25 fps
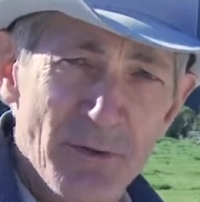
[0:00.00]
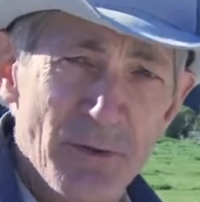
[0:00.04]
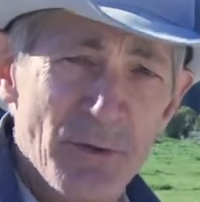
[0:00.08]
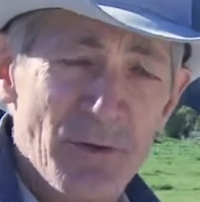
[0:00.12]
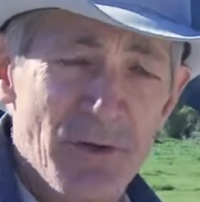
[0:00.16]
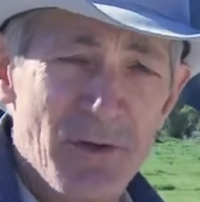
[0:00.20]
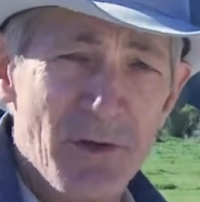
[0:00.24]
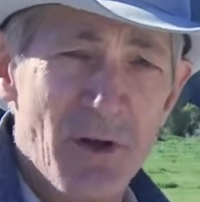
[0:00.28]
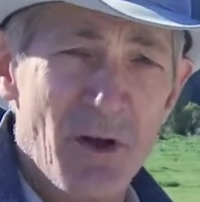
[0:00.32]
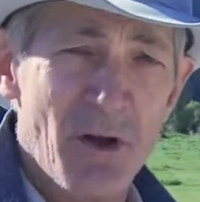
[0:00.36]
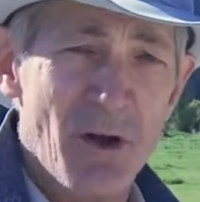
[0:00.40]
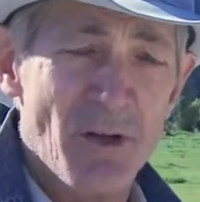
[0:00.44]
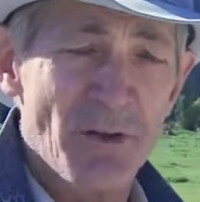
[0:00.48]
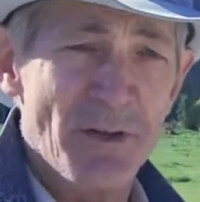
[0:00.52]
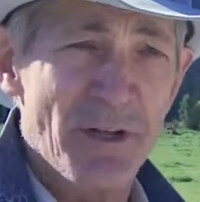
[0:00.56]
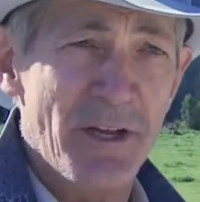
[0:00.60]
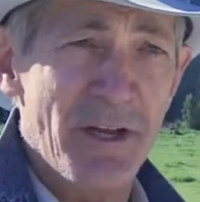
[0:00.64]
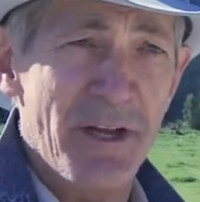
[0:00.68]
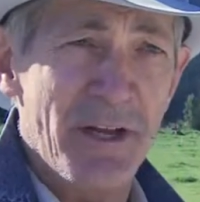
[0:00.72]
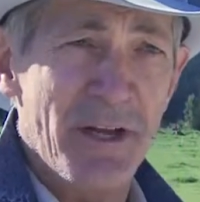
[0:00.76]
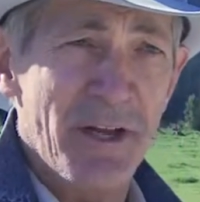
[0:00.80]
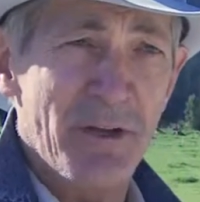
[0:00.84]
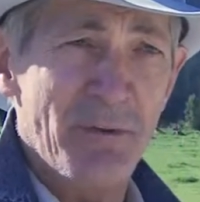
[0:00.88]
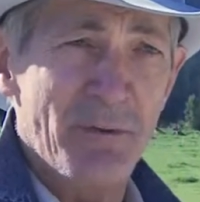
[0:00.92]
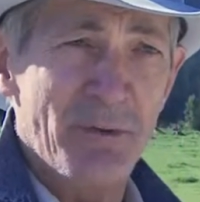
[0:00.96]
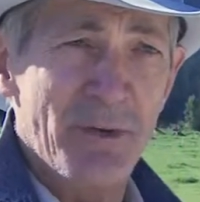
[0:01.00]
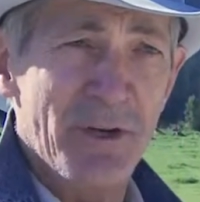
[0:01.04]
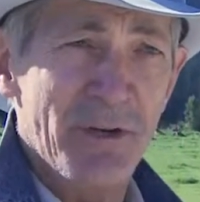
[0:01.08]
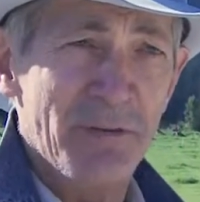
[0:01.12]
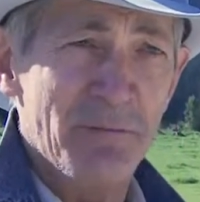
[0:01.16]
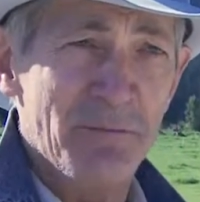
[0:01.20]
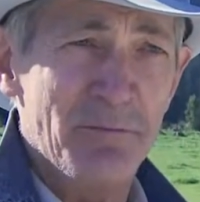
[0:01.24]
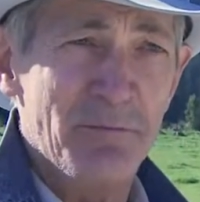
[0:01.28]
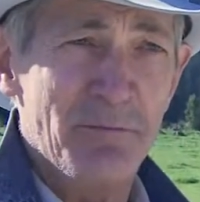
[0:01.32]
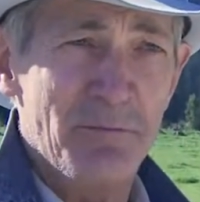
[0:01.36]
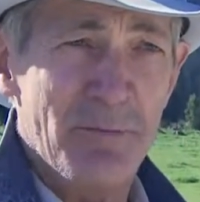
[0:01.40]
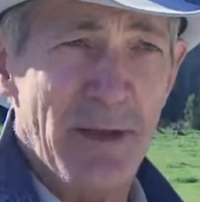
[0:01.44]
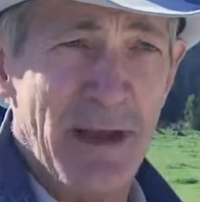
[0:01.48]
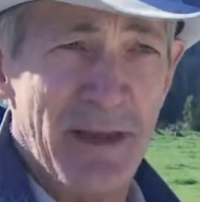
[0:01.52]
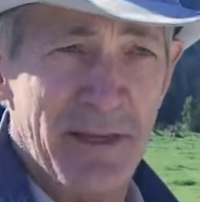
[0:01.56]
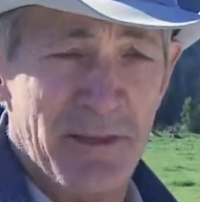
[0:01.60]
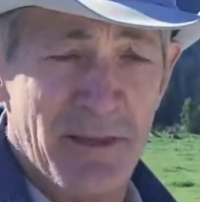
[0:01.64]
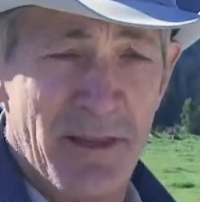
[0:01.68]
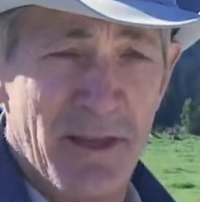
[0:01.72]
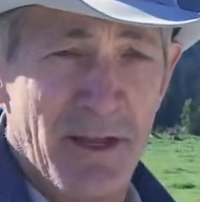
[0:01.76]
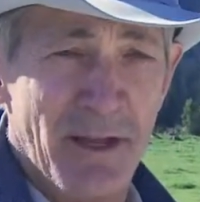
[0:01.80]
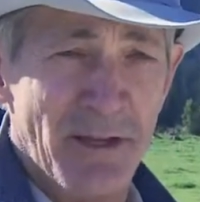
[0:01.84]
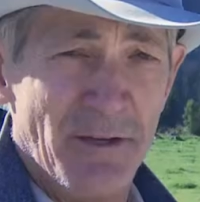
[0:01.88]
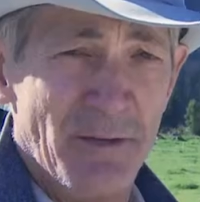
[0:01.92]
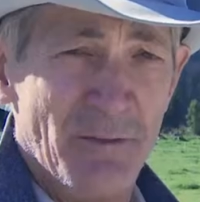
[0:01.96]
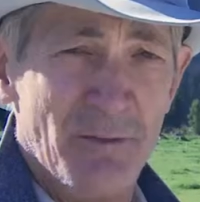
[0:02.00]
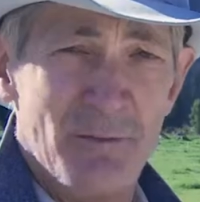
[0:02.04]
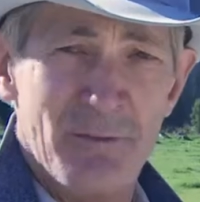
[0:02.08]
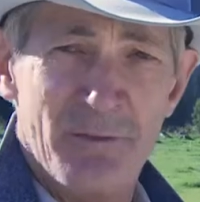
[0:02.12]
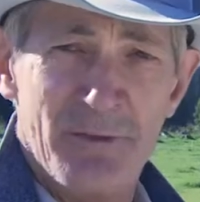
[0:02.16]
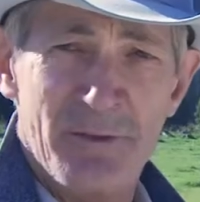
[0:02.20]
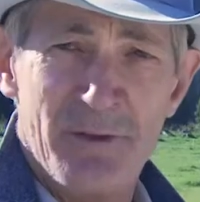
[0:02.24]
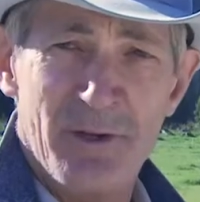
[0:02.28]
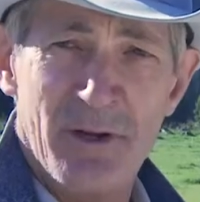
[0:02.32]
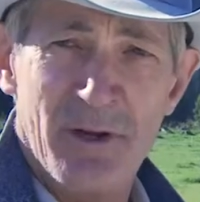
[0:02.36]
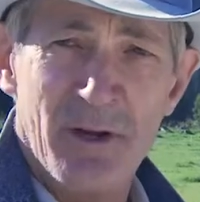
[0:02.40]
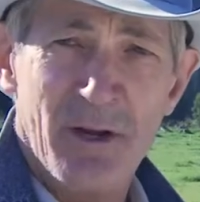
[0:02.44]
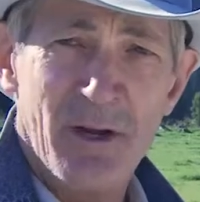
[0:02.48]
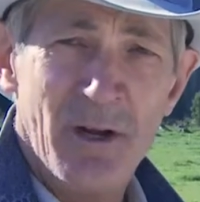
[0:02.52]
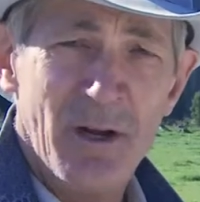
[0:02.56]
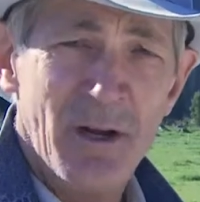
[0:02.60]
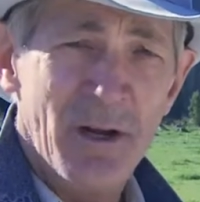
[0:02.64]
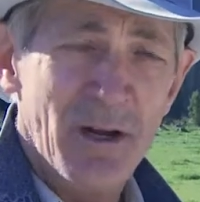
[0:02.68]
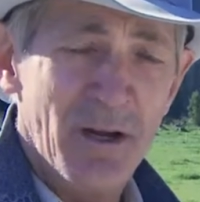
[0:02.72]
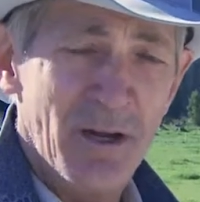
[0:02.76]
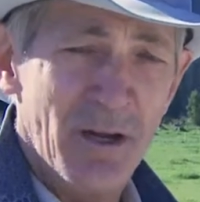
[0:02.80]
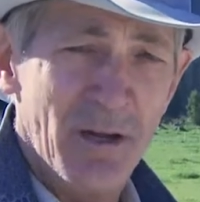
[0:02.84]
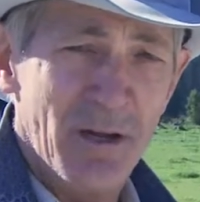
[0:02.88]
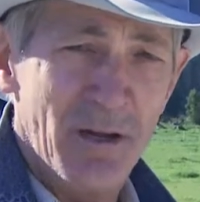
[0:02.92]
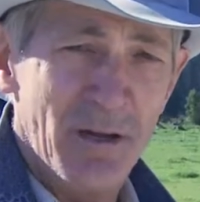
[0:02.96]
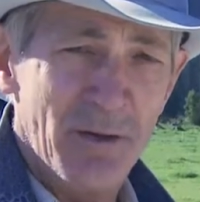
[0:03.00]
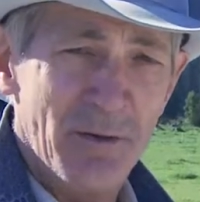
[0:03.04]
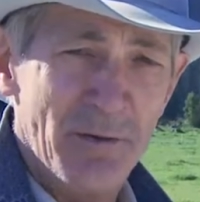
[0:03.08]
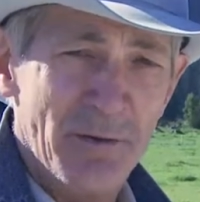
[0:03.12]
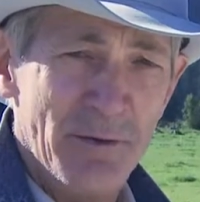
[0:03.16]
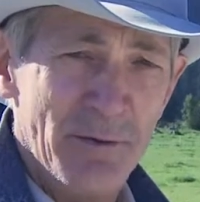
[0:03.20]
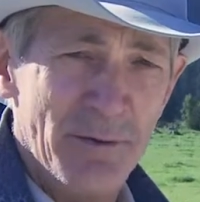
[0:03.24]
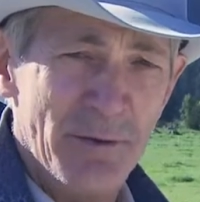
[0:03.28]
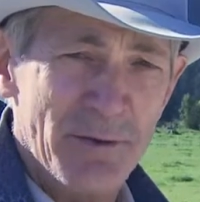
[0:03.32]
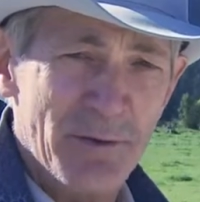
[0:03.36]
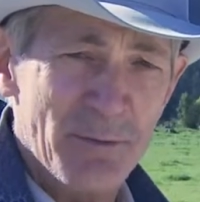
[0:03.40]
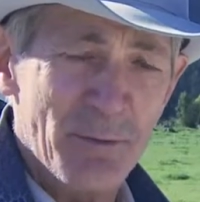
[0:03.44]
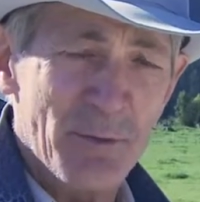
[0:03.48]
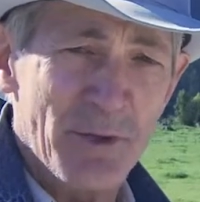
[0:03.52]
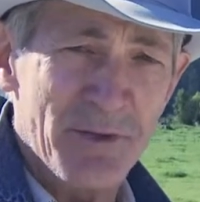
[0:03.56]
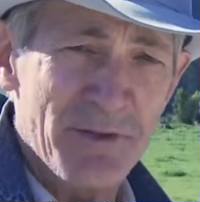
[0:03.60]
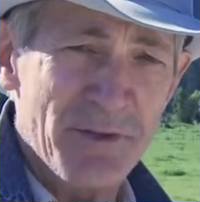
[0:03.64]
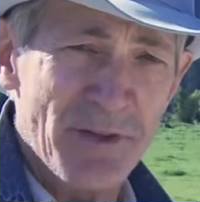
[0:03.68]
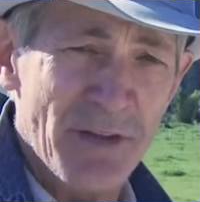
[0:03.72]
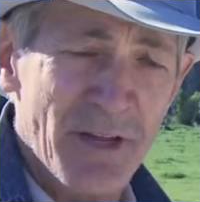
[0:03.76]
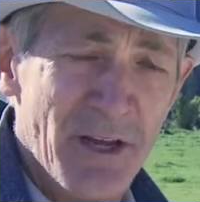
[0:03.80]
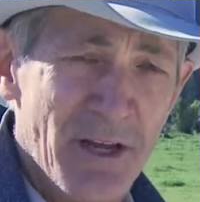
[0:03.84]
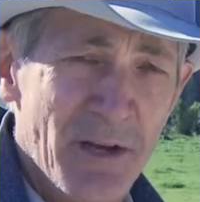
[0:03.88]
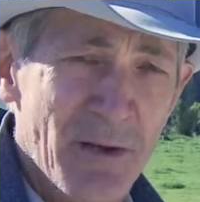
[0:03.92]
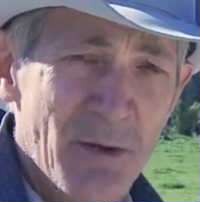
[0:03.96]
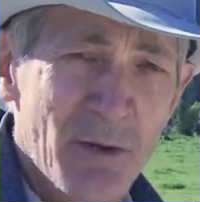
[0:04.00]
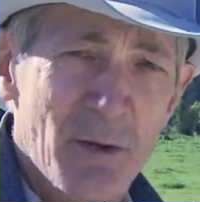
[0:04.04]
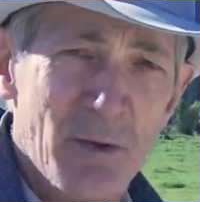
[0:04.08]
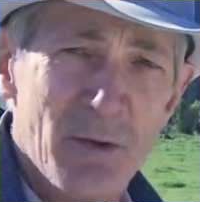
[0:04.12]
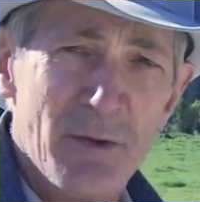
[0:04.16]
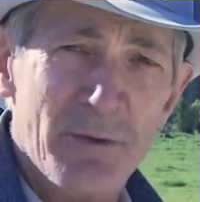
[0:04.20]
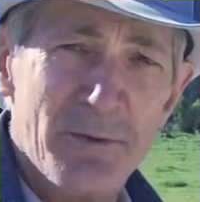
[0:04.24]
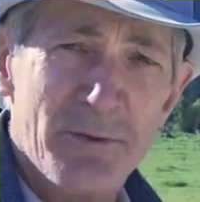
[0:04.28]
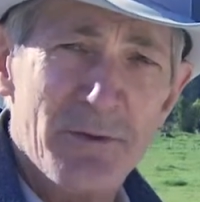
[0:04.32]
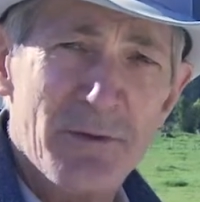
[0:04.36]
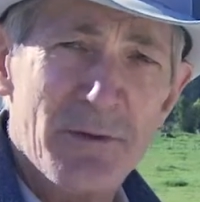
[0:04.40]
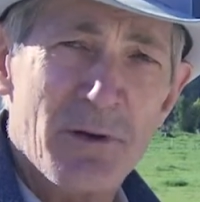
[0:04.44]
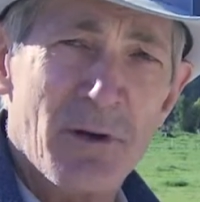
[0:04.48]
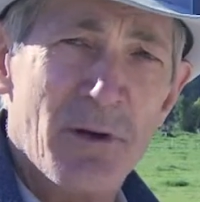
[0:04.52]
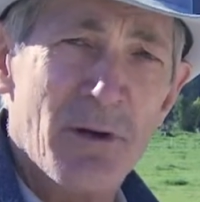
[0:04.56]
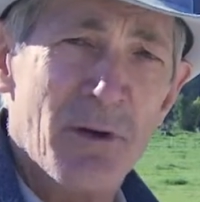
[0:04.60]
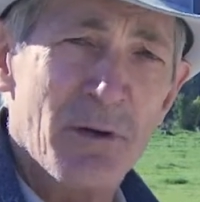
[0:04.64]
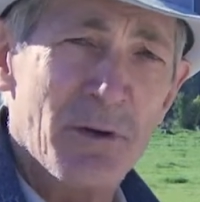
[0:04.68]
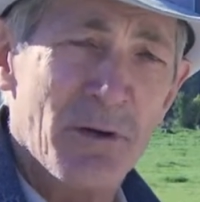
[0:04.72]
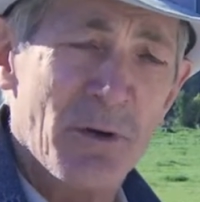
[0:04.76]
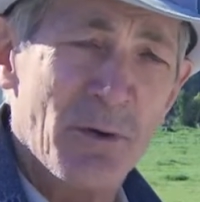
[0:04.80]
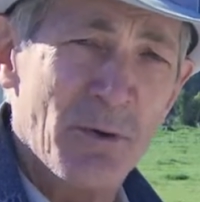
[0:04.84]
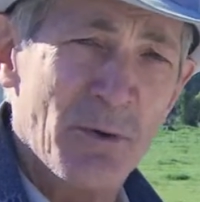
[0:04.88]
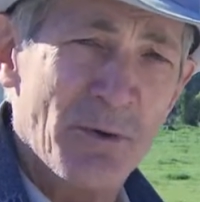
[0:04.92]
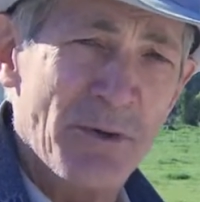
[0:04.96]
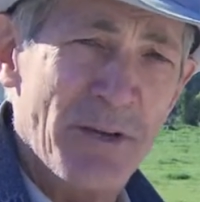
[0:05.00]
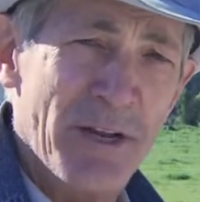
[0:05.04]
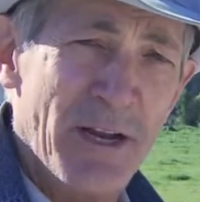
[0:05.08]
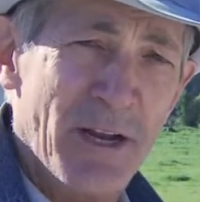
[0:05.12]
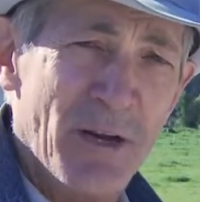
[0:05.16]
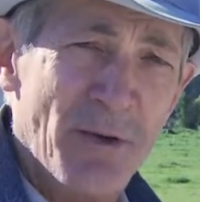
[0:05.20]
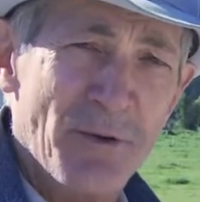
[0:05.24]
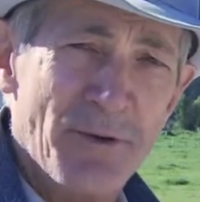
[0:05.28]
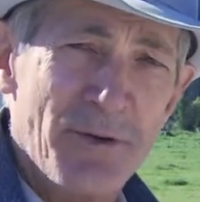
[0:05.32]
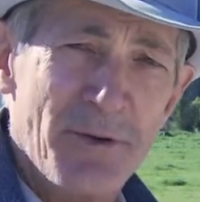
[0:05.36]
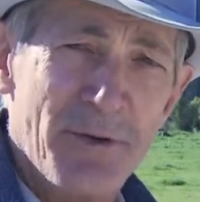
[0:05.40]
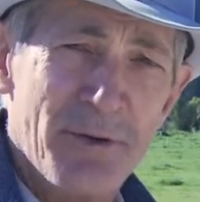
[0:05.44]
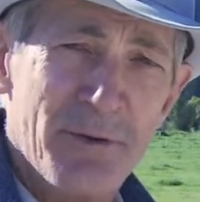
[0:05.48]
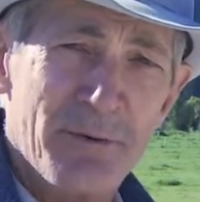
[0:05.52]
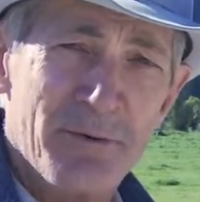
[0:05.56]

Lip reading: new song that I had written back then. It wasn't that old. It was called Going Down to